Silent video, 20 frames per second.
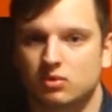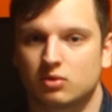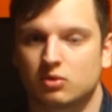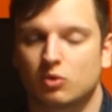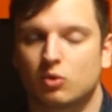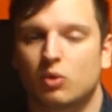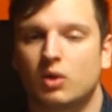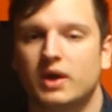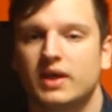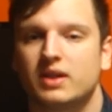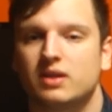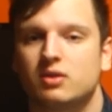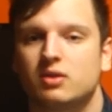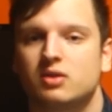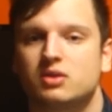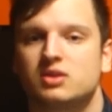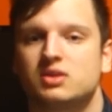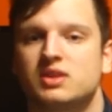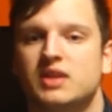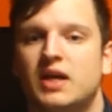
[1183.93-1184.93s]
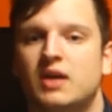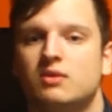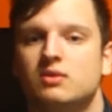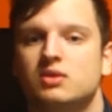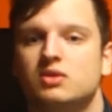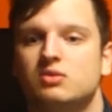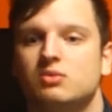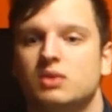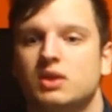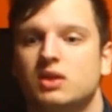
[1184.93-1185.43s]
quite good sound
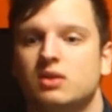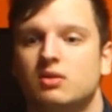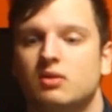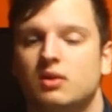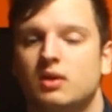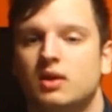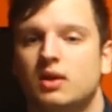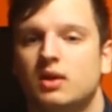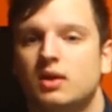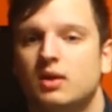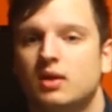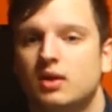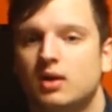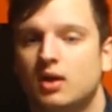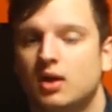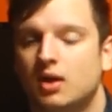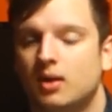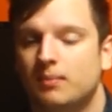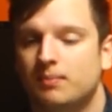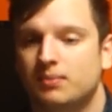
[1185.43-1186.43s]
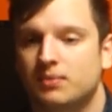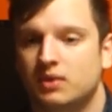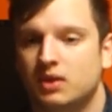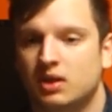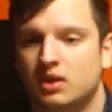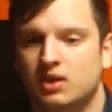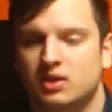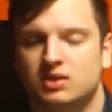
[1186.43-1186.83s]
as well, then